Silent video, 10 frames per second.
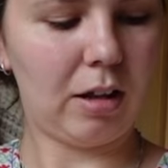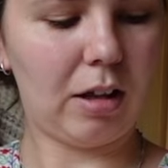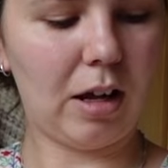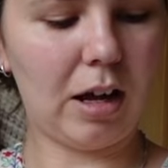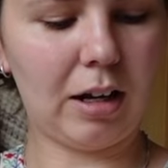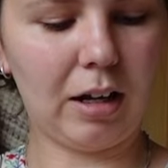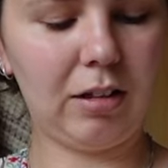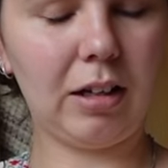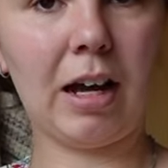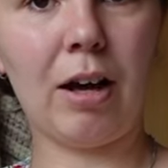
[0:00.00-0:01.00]
the
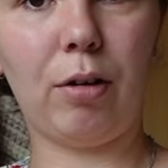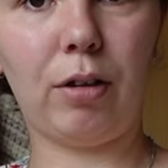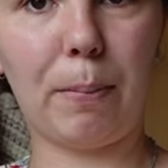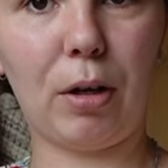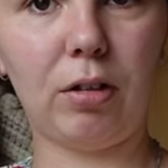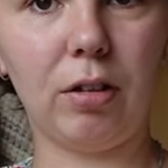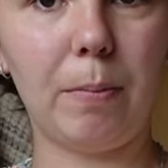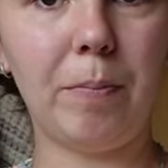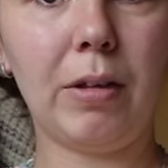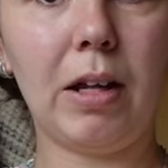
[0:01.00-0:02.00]
elastic out of the
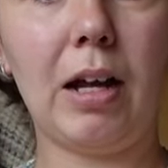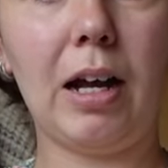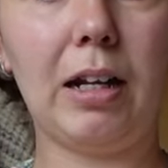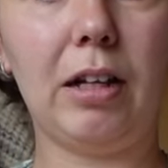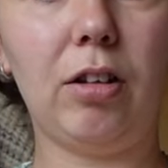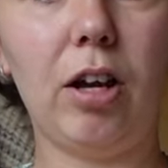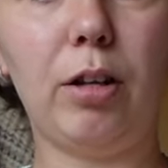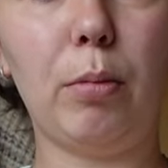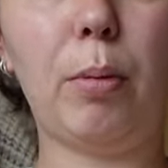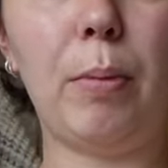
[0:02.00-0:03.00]
bottom and then turn
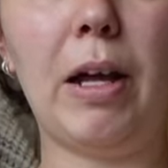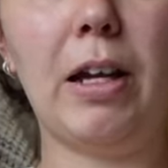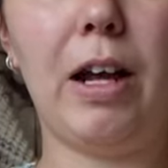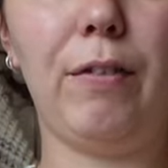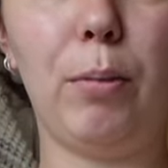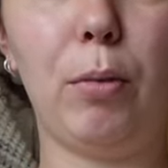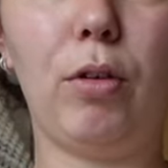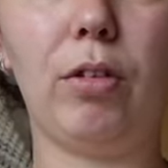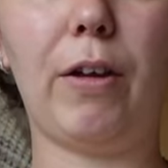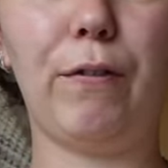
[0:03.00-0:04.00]
them up a bit and have them
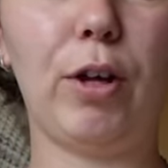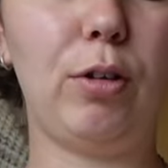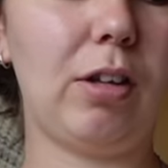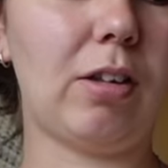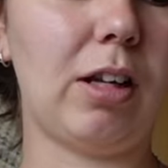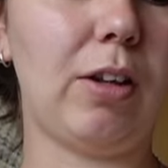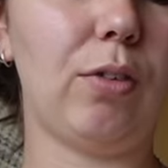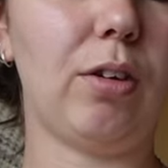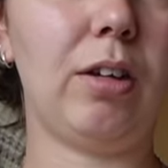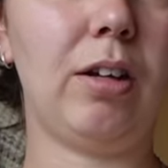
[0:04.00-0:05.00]
more as like floaty
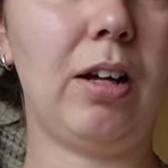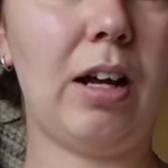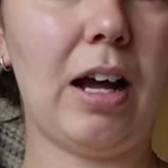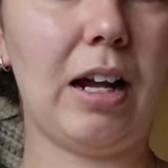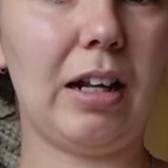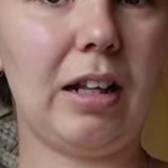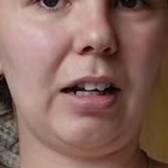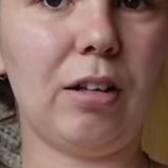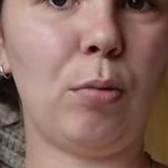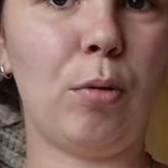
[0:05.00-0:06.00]
sleeves, and I think
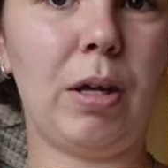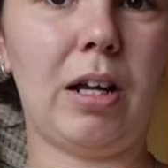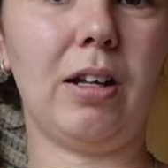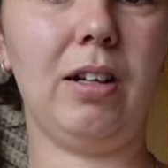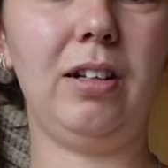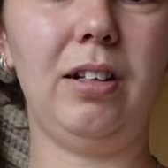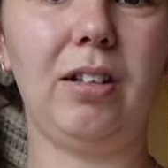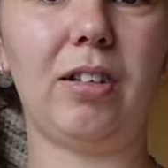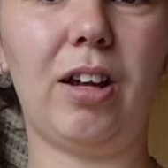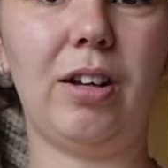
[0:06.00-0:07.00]
that's more me.
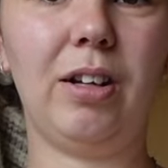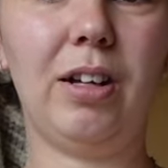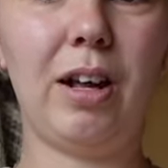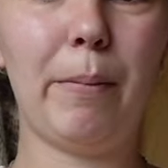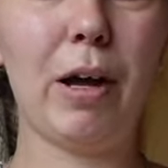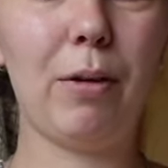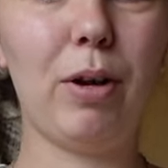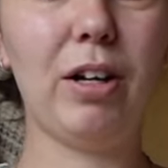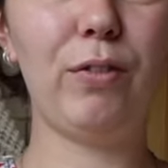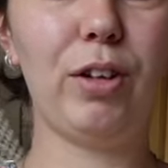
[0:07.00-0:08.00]
So that,
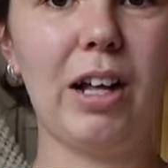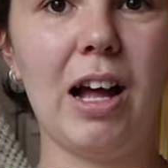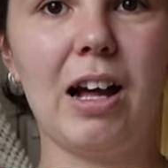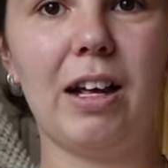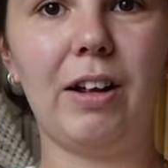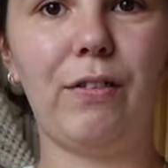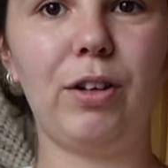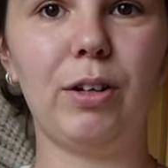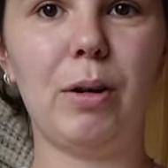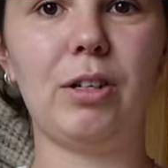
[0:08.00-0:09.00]
when I've done that, if you
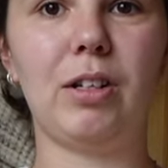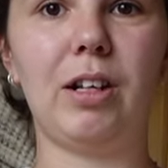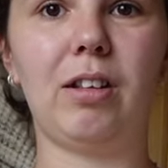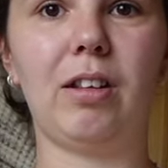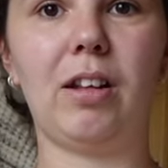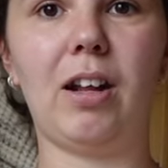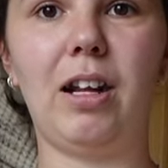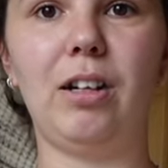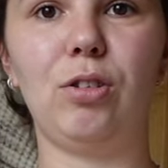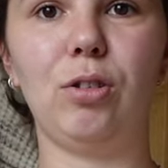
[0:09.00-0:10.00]
can imagine this
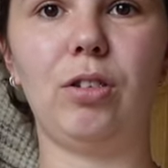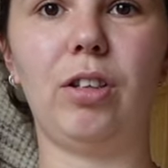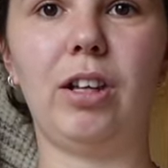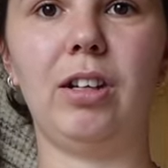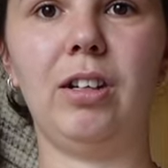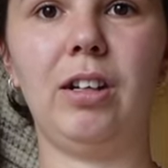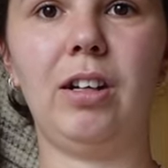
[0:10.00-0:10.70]
slightly shorter